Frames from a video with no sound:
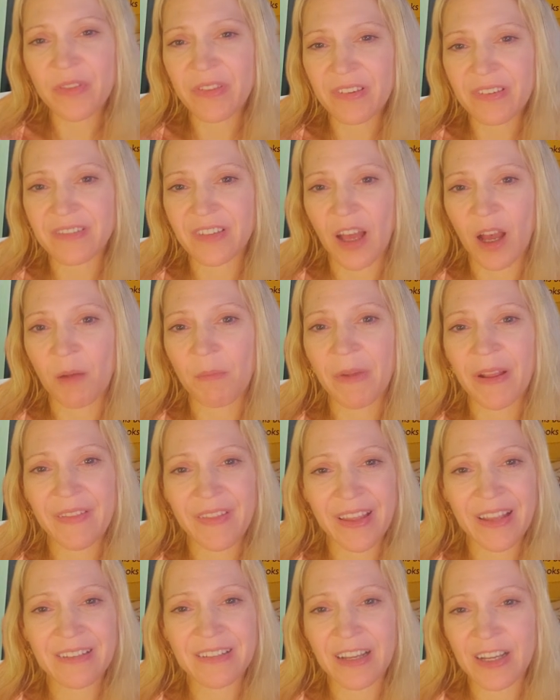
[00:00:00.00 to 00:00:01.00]
a stop at the
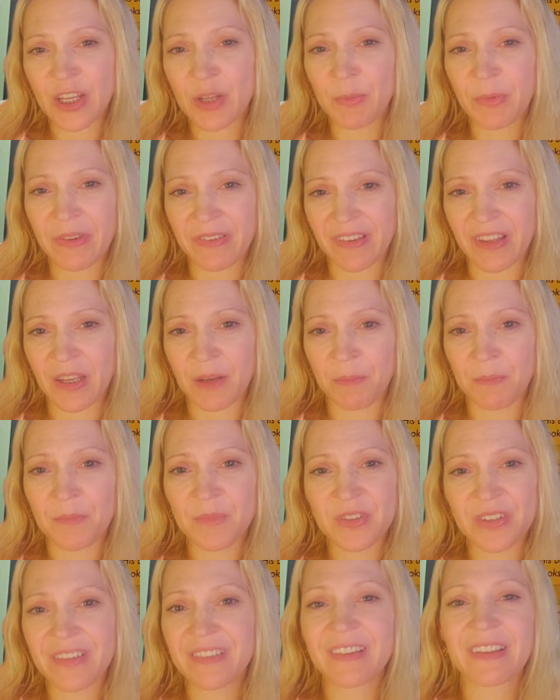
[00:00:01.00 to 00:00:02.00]
Kentucky Museum
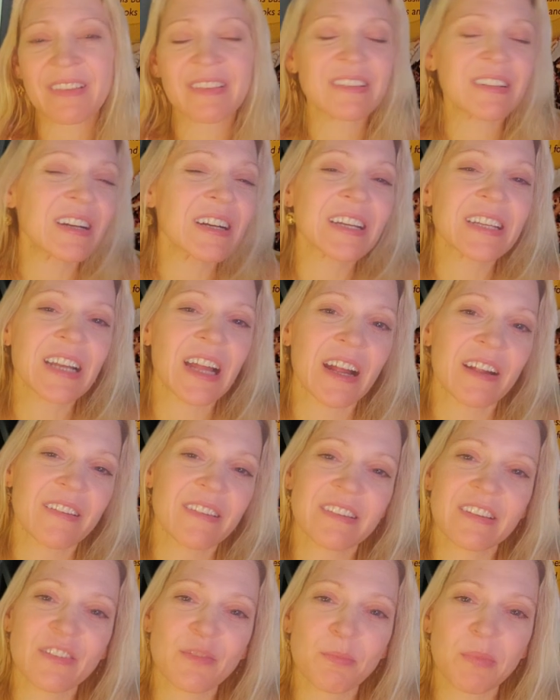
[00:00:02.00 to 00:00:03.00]
to see the Duncan
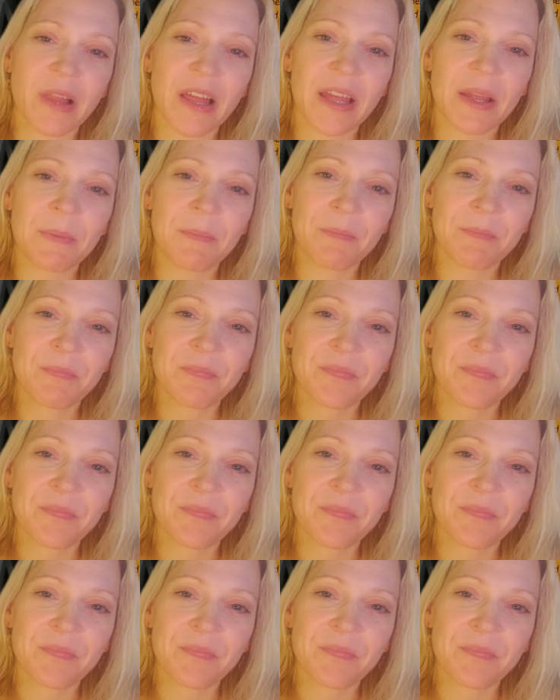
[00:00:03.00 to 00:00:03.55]
Hines display.